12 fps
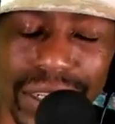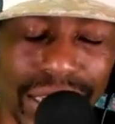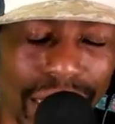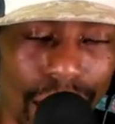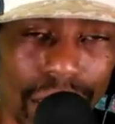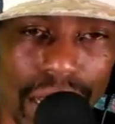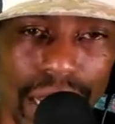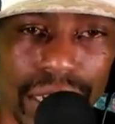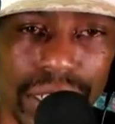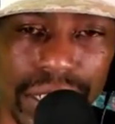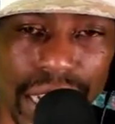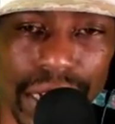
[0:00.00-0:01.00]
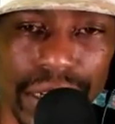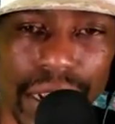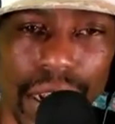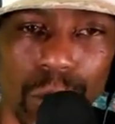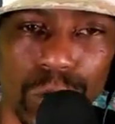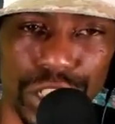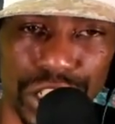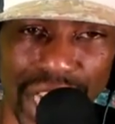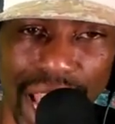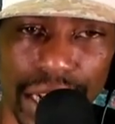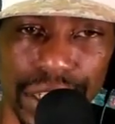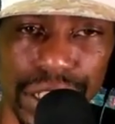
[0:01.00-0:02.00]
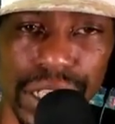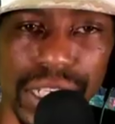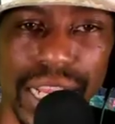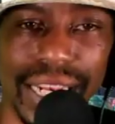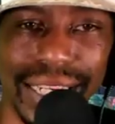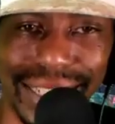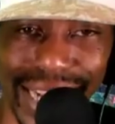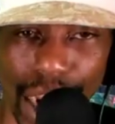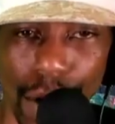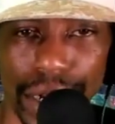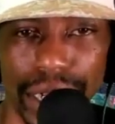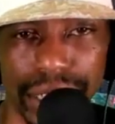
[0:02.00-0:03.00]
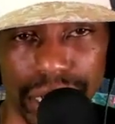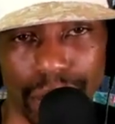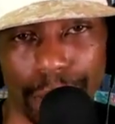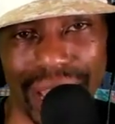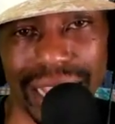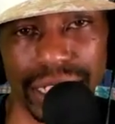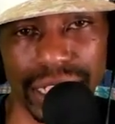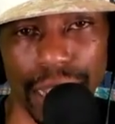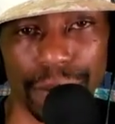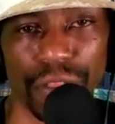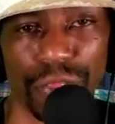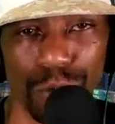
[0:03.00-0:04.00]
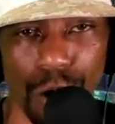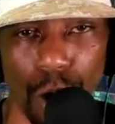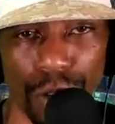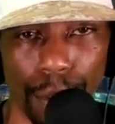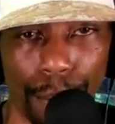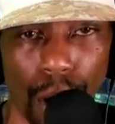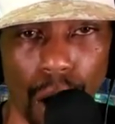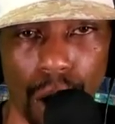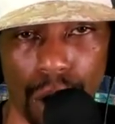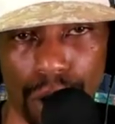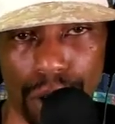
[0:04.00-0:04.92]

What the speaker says: Carolina secondary was challenging us and daring us in the passing game to throw the ball.